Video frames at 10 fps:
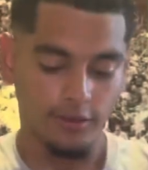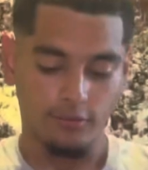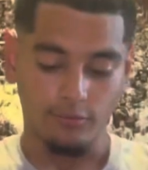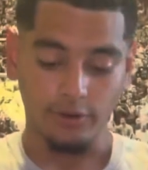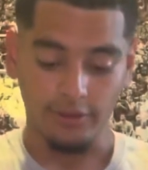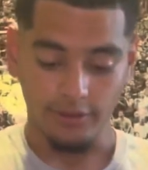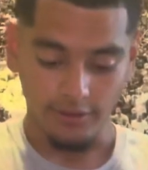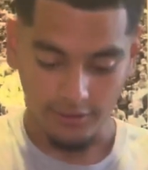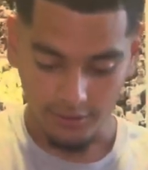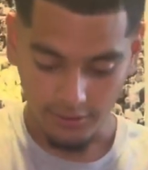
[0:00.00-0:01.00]
one of the
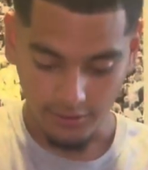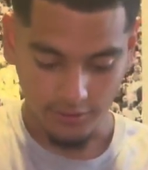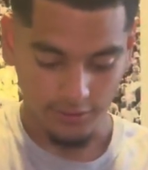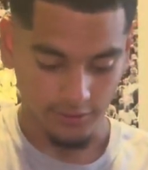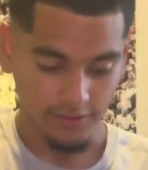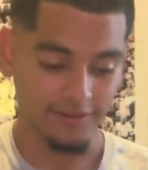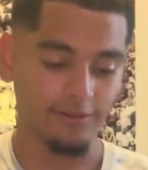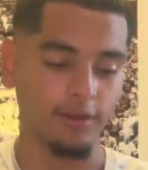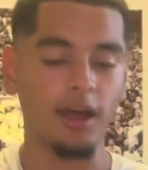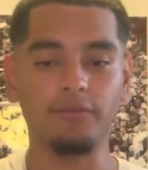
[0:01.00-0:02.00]
this is
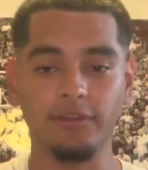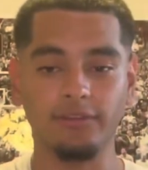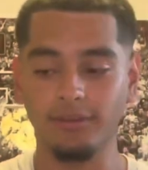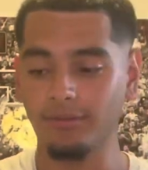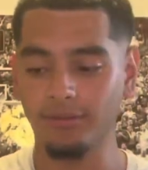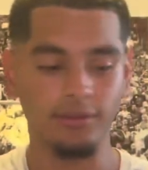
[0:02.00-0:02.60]
obviously